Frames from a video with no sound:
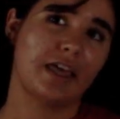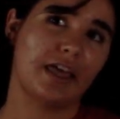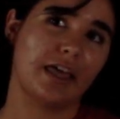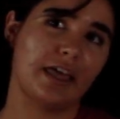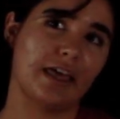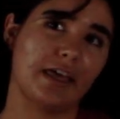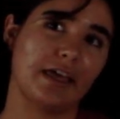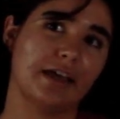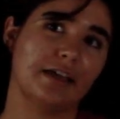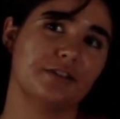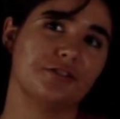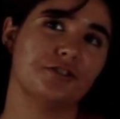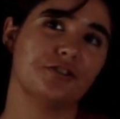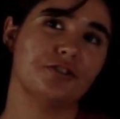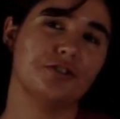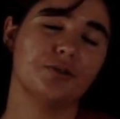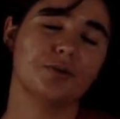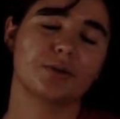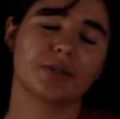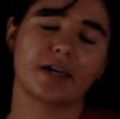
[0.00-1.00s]
And to
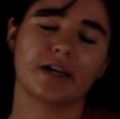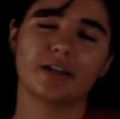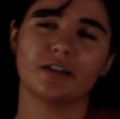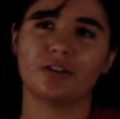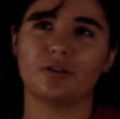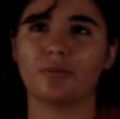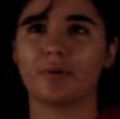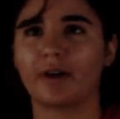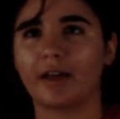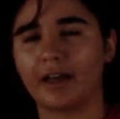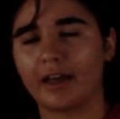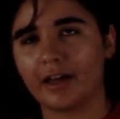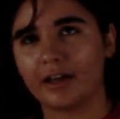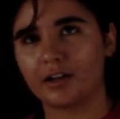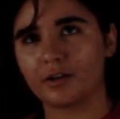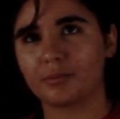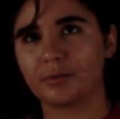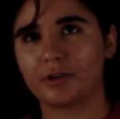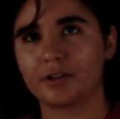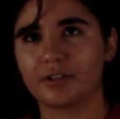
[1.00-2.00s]
do that, you add
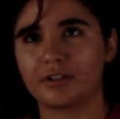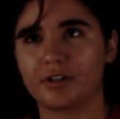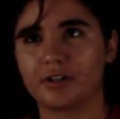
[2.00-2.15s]
up all the